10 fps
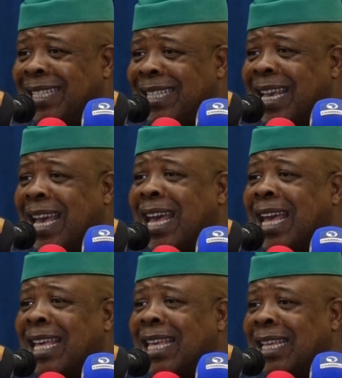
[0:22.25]

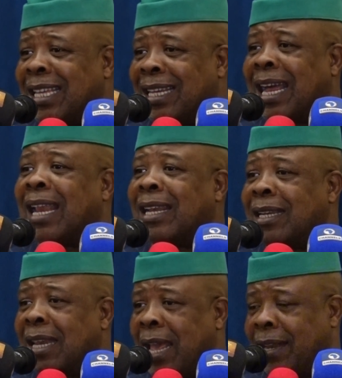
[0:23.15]
there and
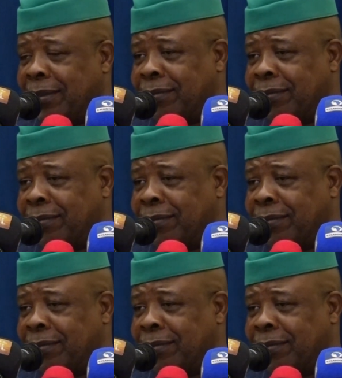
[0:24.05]
then.